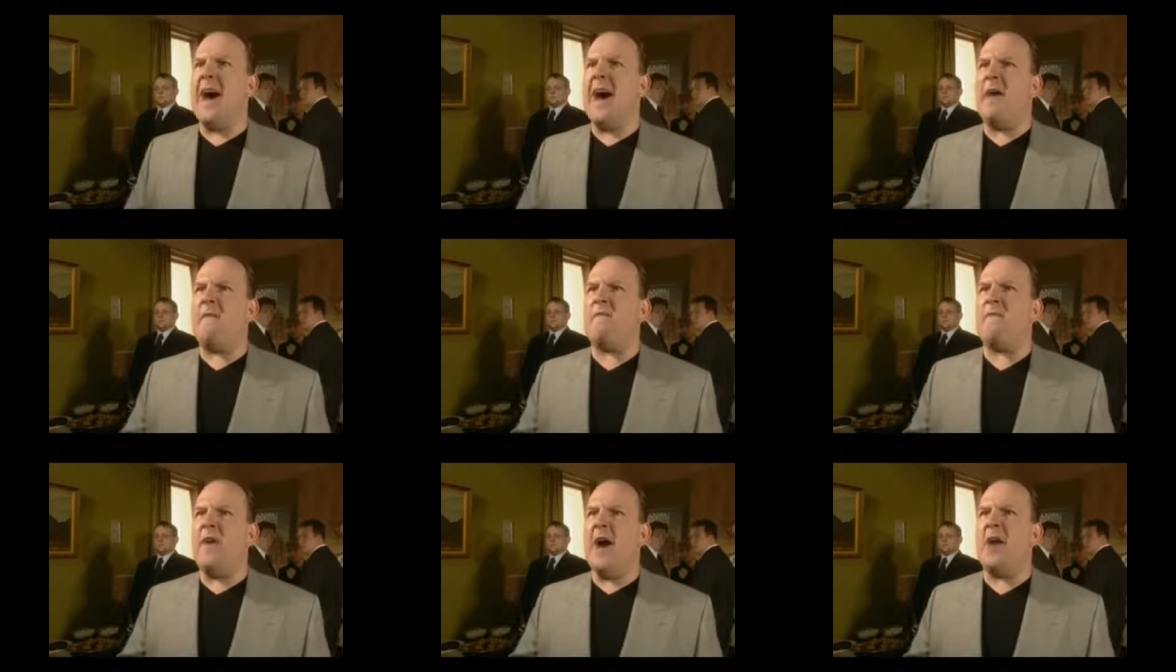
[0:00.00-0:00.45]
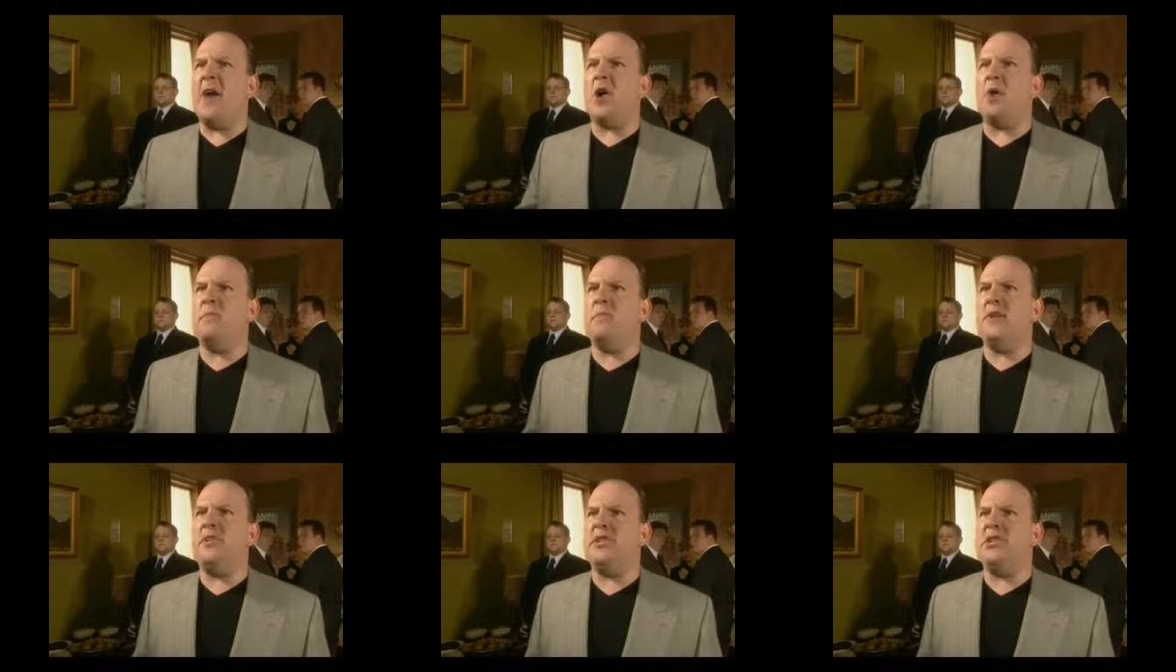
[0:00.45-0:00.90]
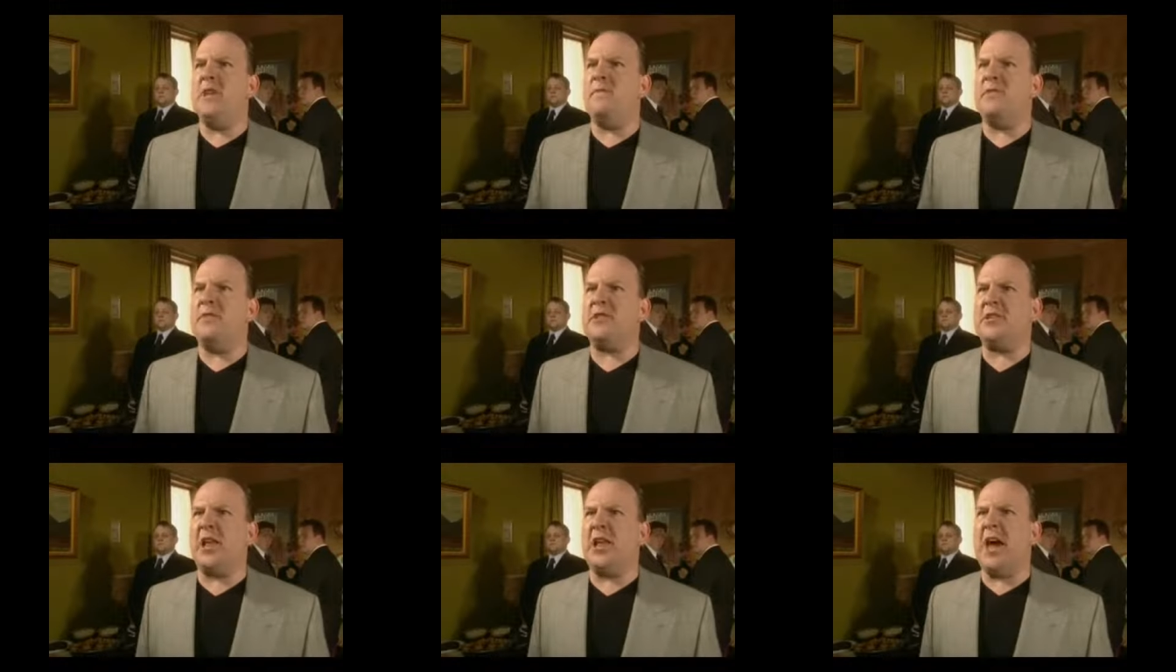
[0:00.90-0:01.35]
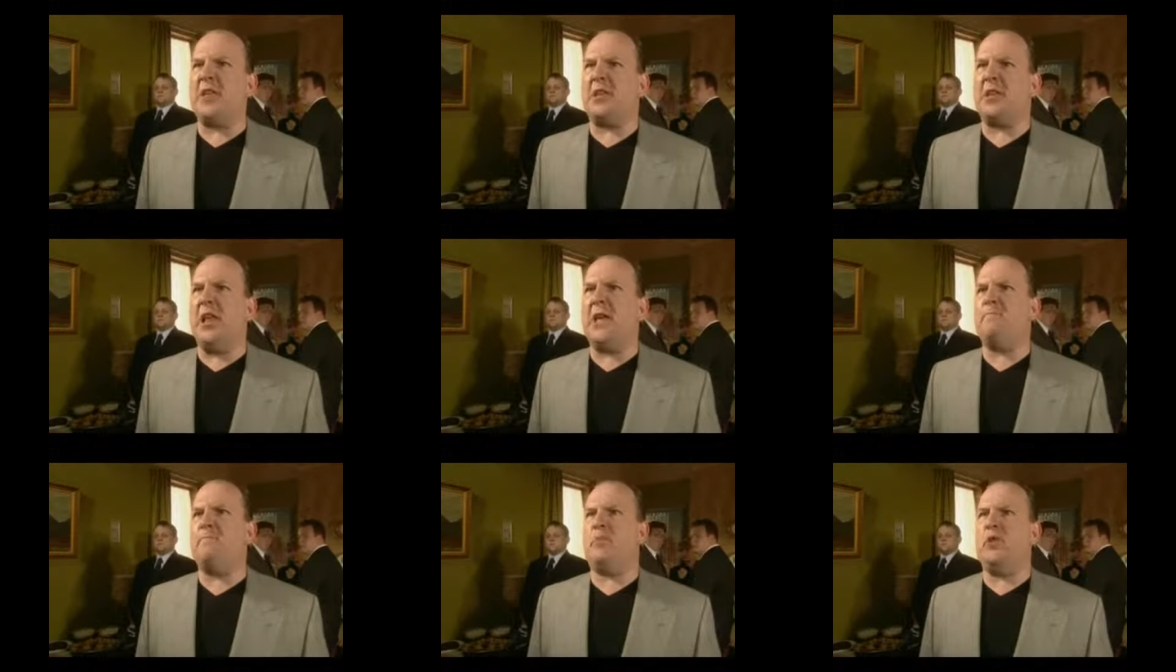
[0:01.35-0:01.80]
that far up the chief of
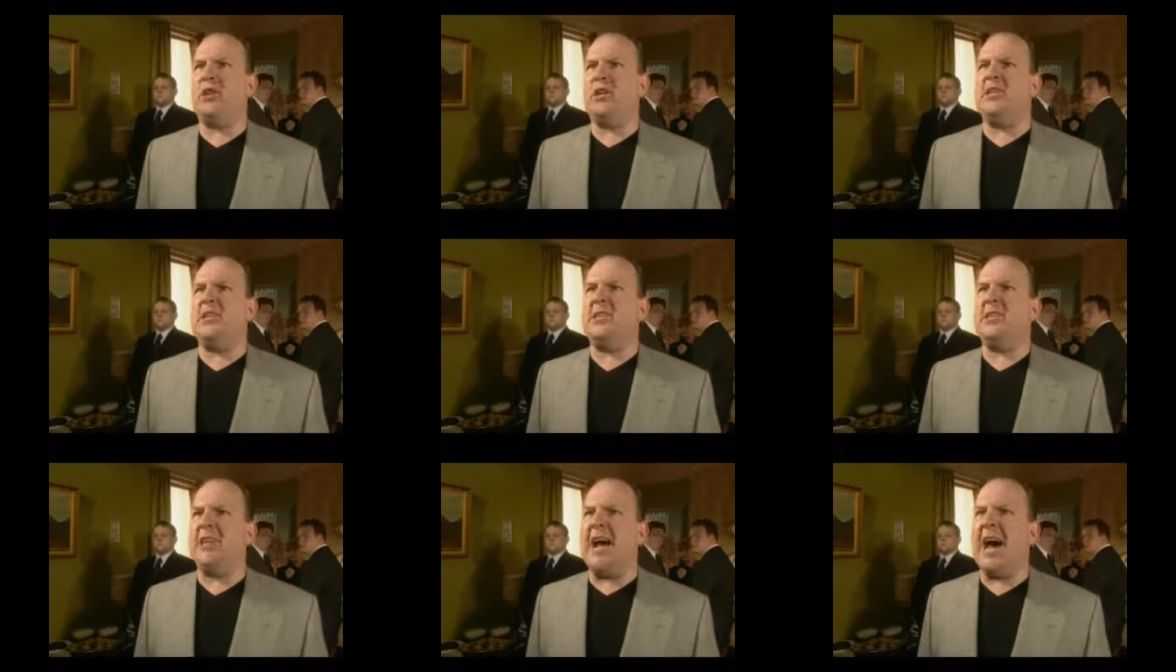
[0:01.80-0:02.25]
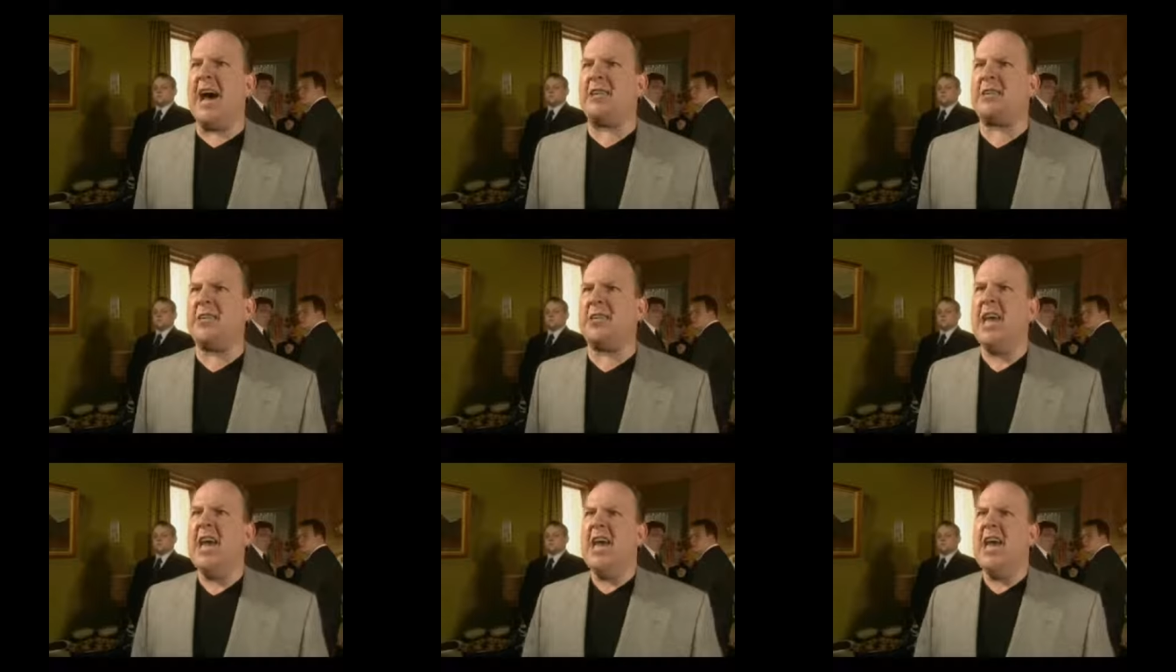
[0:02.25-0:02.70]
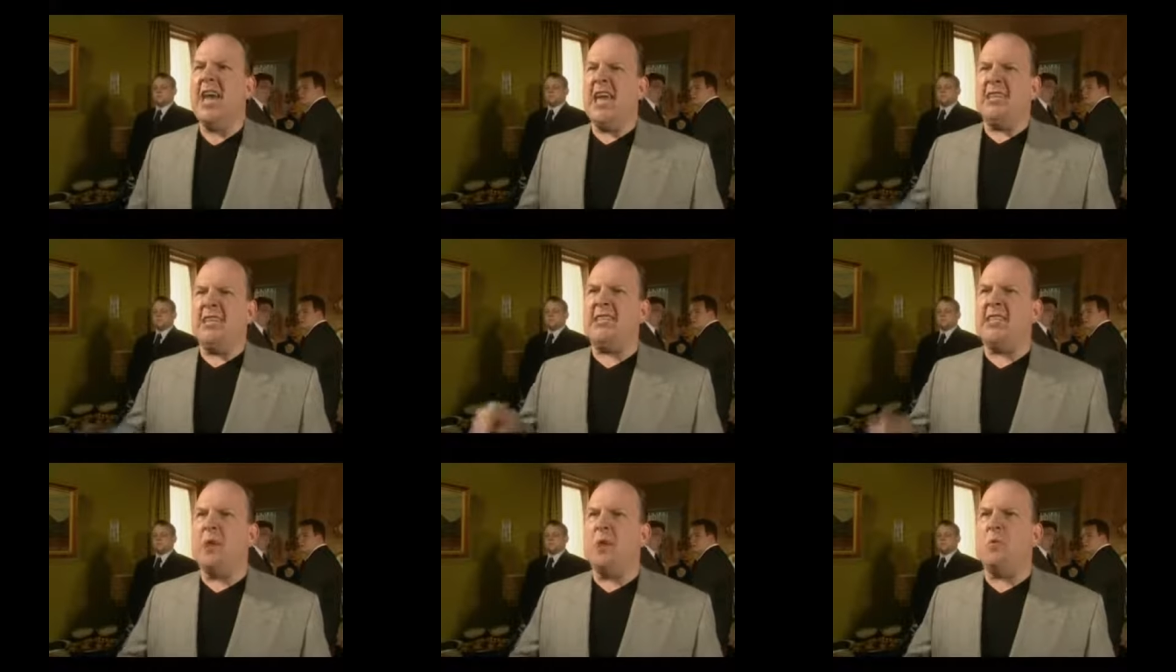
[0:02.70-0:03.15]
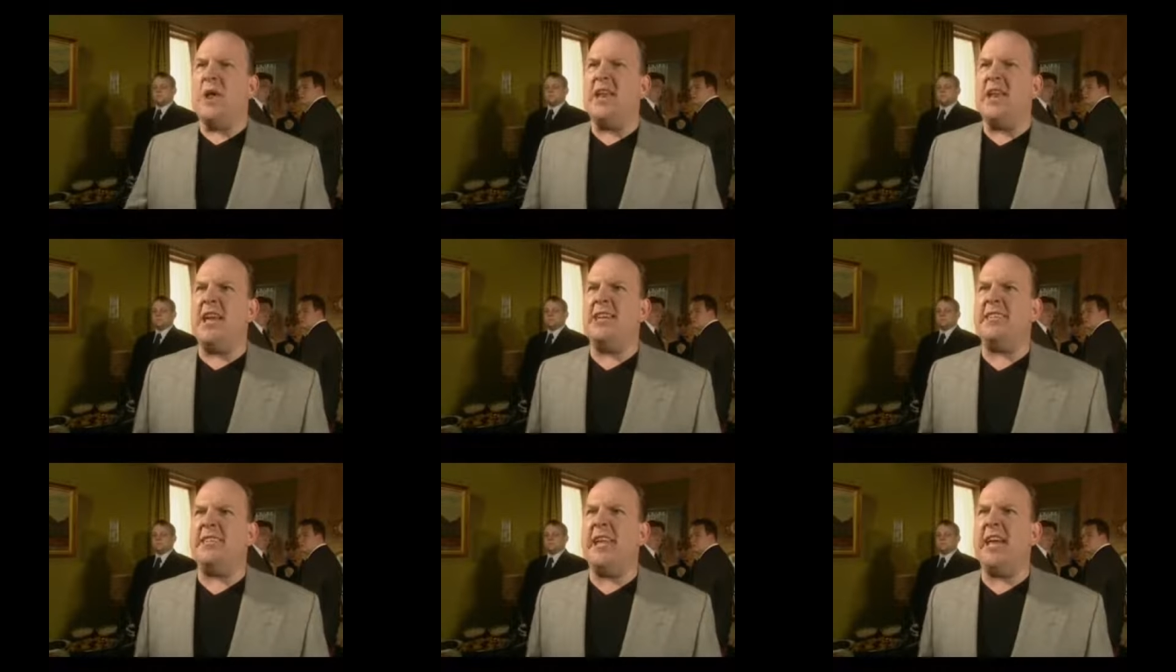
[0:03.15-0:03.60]
Strathclyde police's arse. He's still to
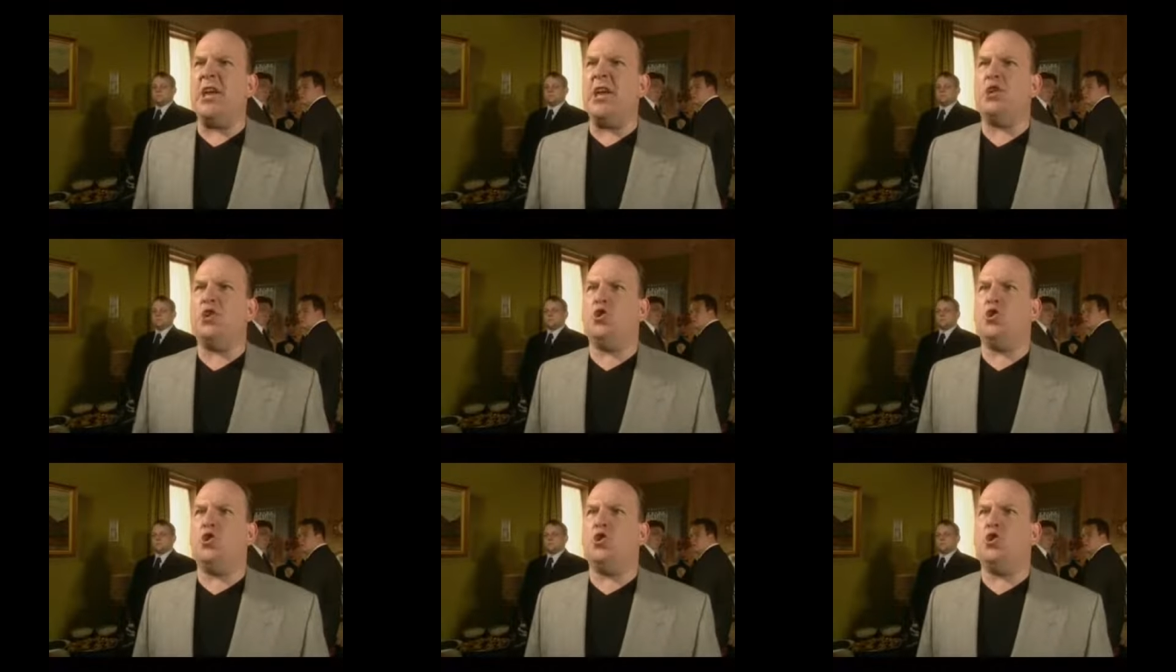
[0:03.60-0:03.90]
this day is